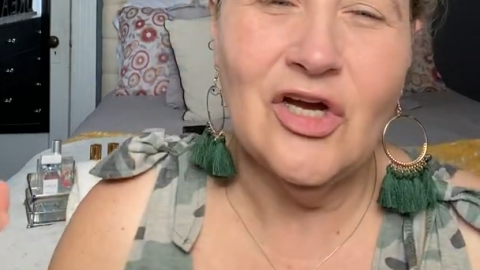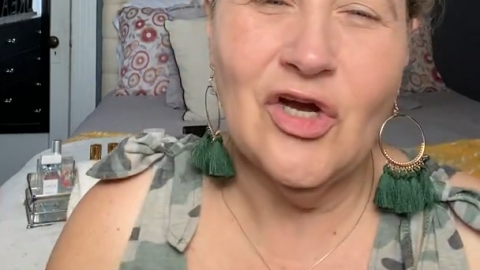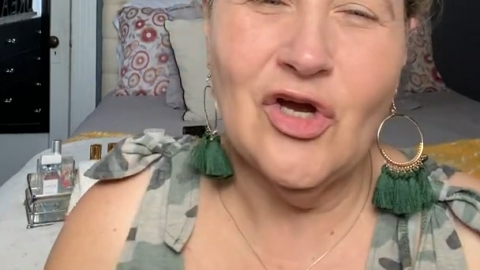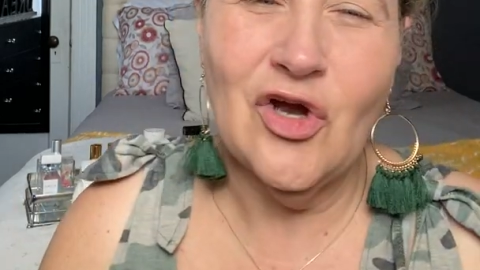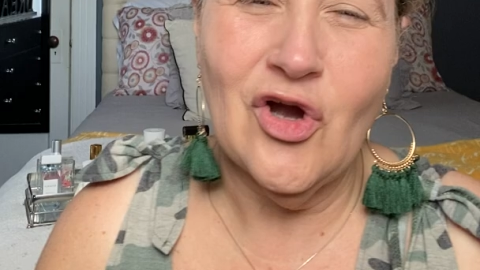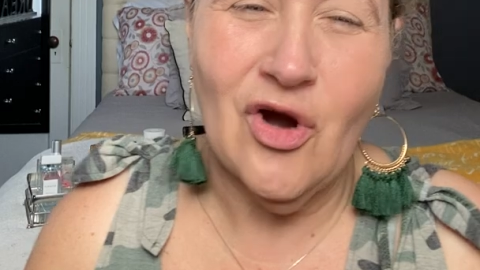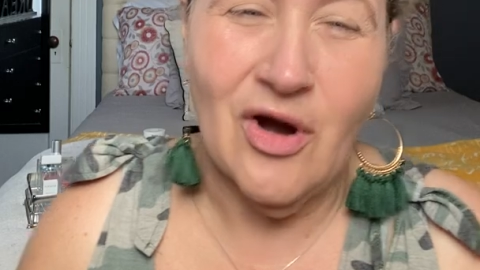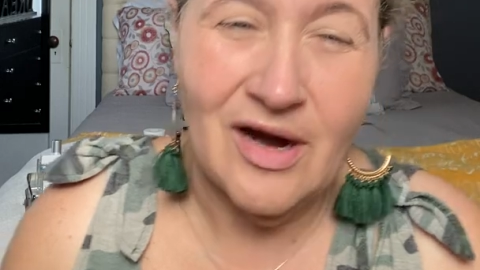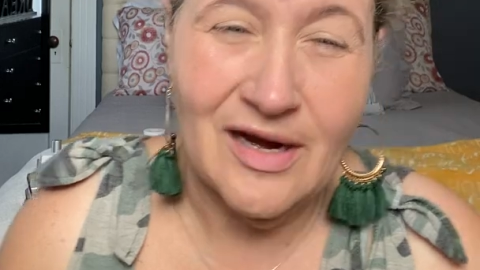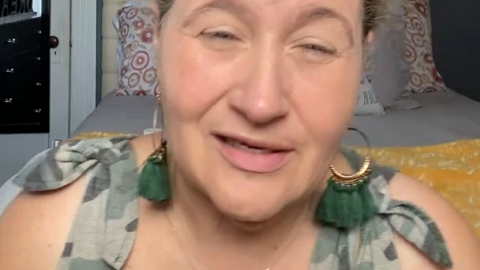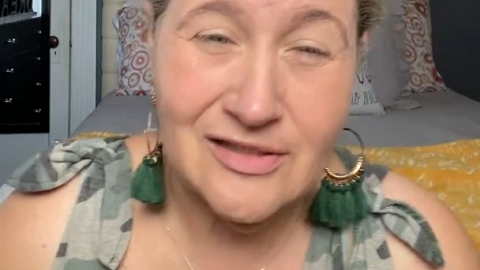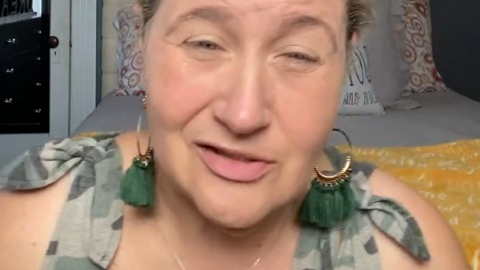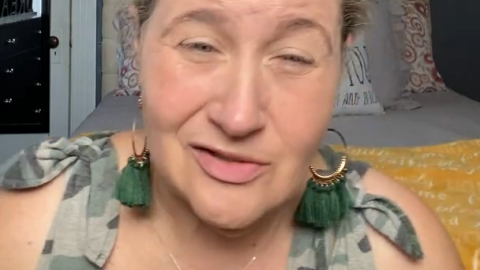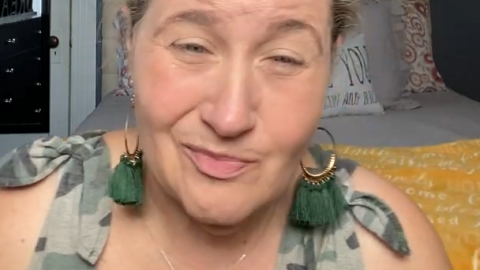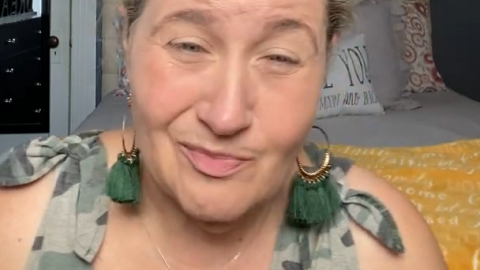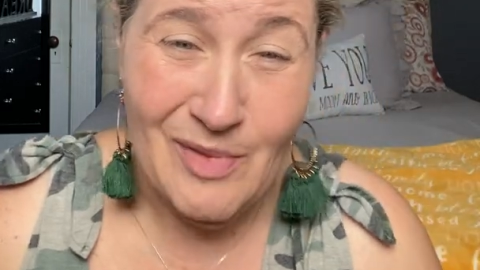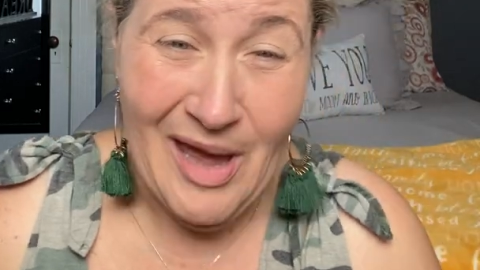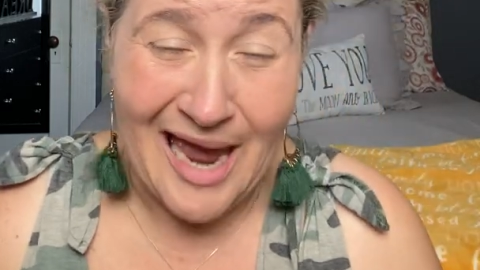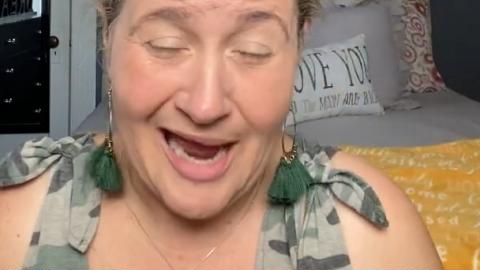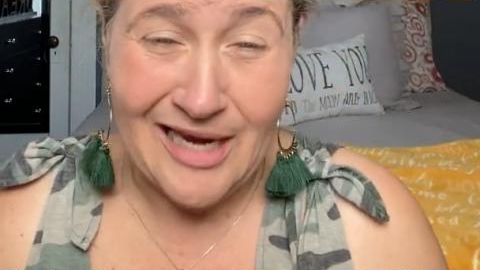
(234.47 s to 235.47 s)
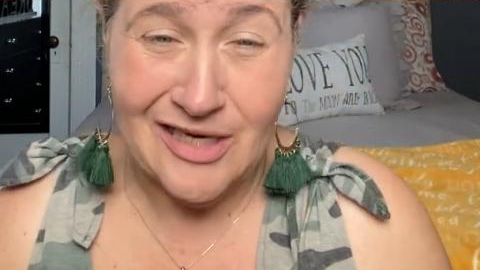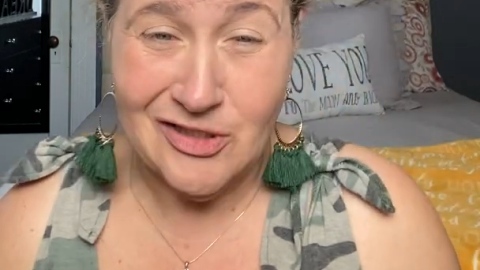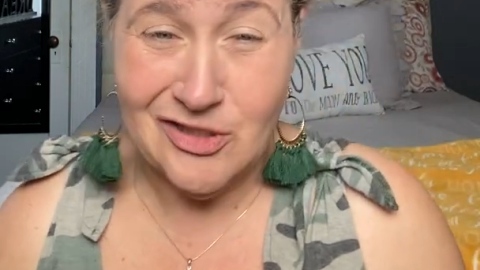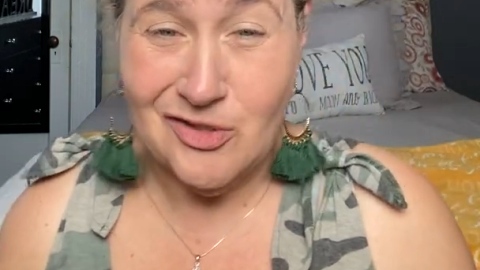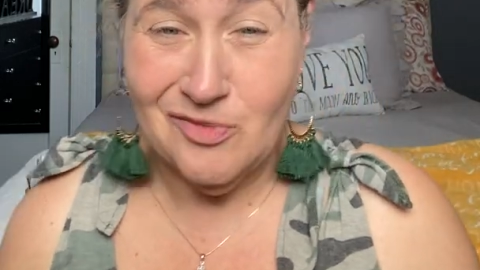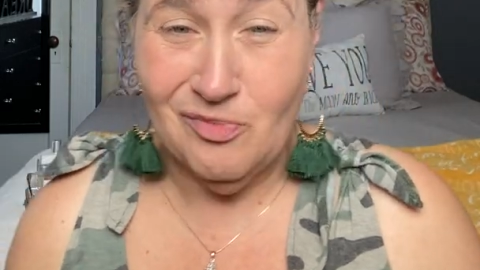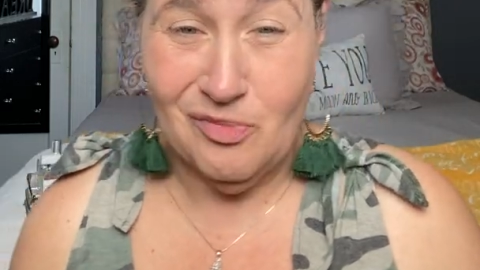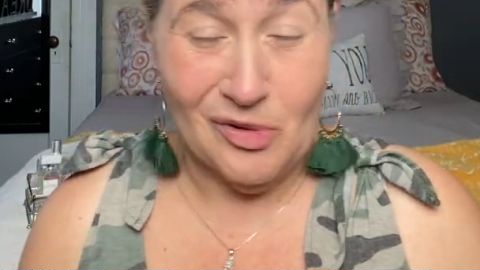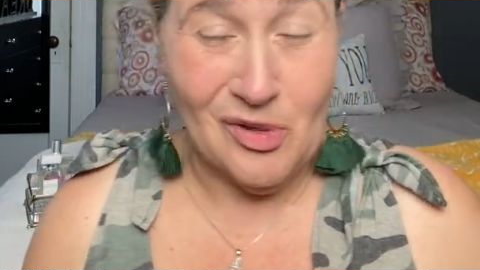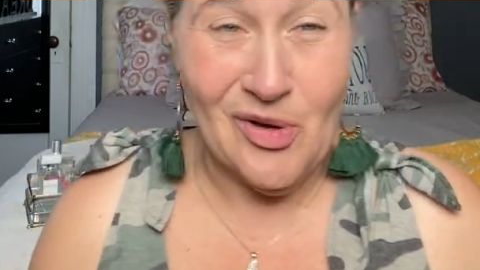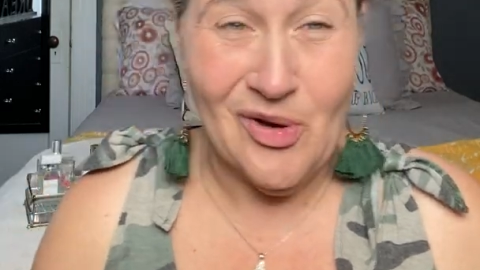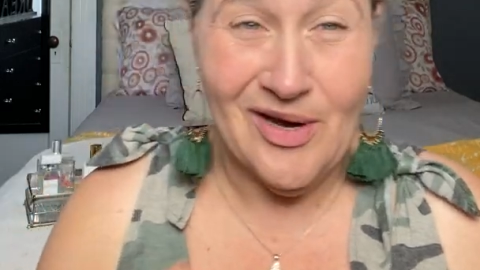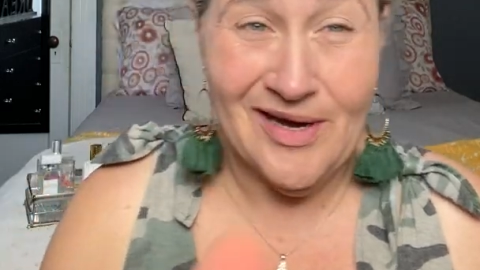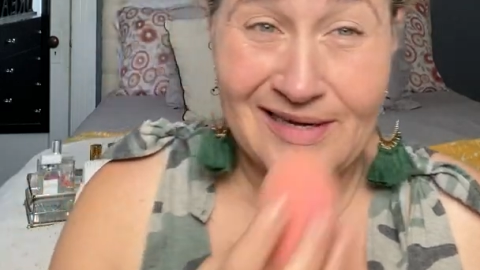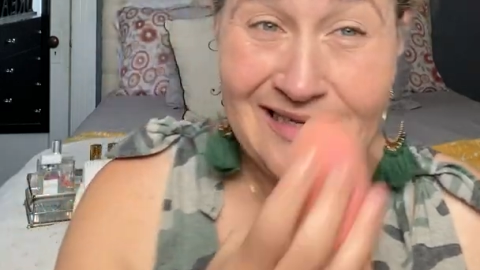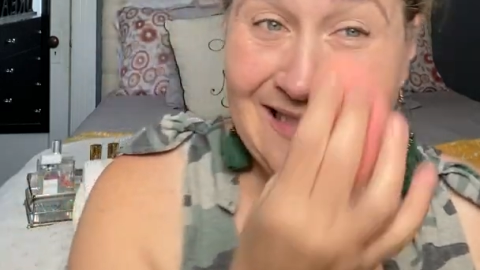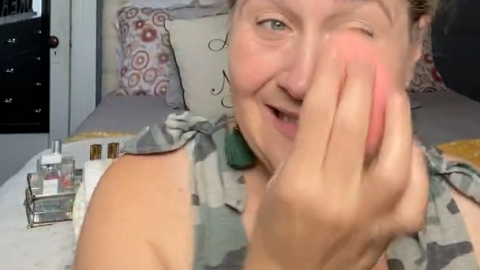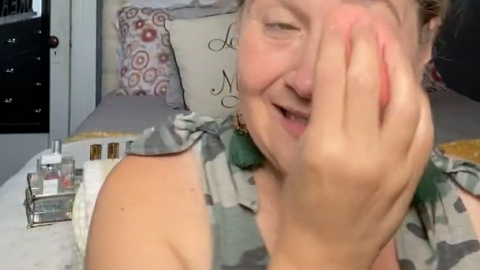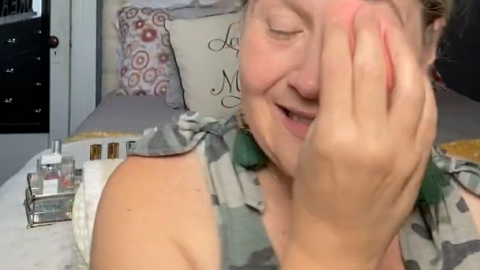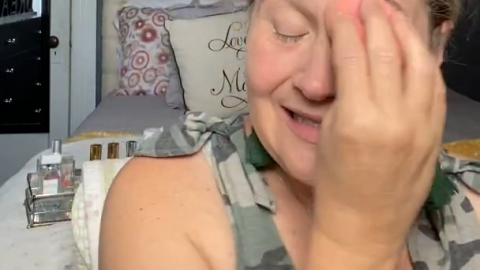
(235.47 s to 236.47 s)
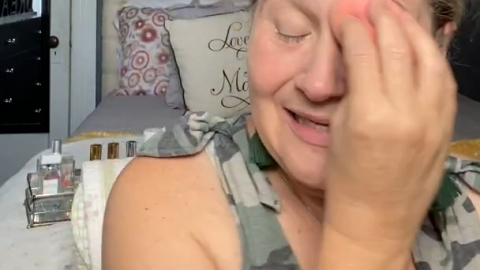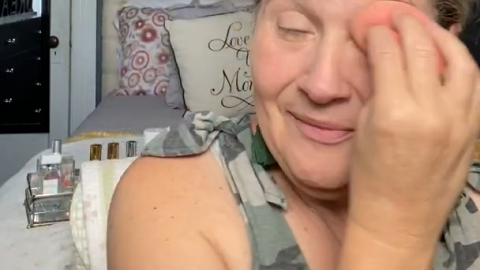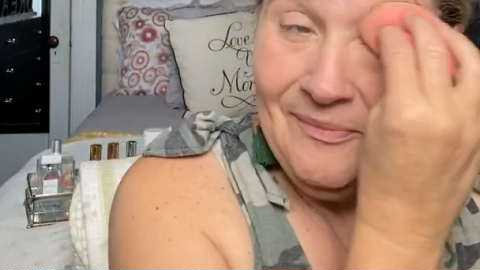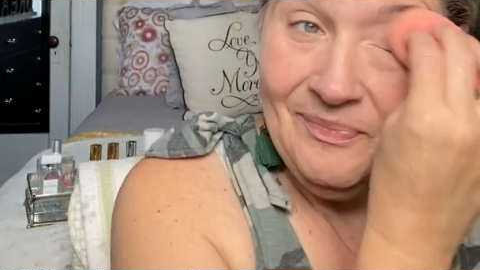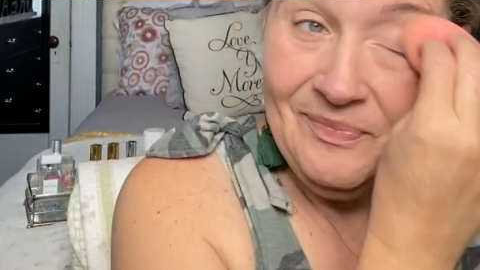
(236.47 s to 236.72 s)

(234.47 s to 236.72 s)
gone back to blonde.